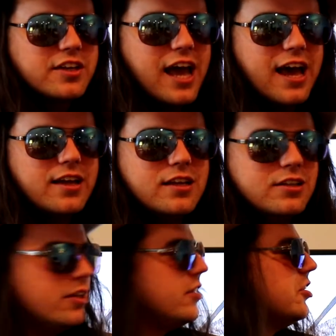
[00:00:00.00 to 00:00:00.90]
cat,
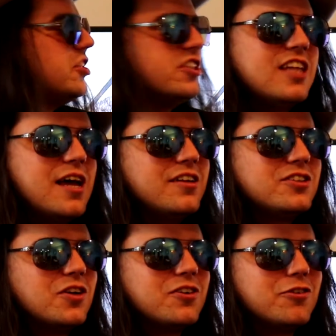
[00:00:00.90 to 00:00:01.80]
she's not
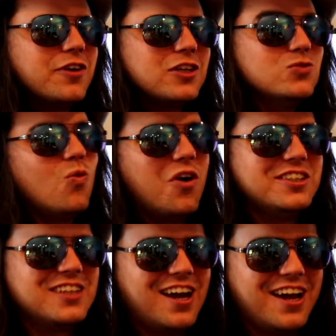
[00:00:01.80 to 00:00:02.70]
shown her face
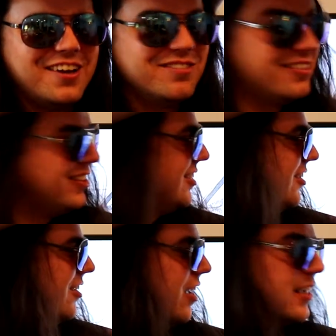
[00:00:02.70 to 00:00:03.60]
one time,
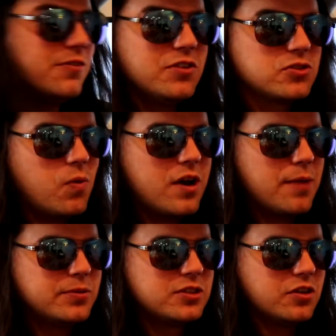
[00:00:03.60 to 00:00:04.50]
except for this one
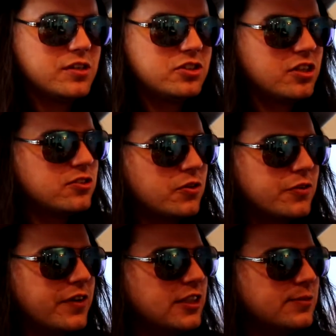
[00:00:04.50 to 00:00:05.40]
episode. She doesn't show
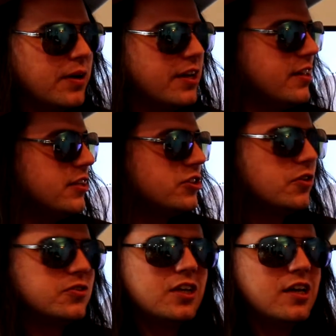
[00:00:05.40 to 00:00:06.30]
her face, but it
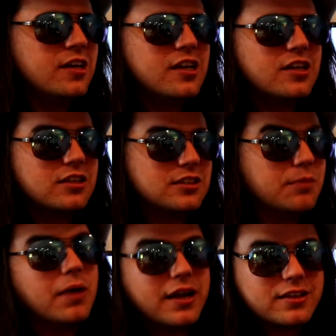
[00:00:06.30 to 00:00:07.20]
shows
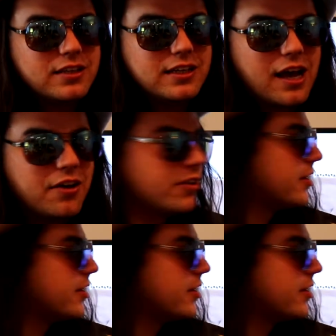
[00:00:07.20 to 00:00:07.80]
somebody cleaning out her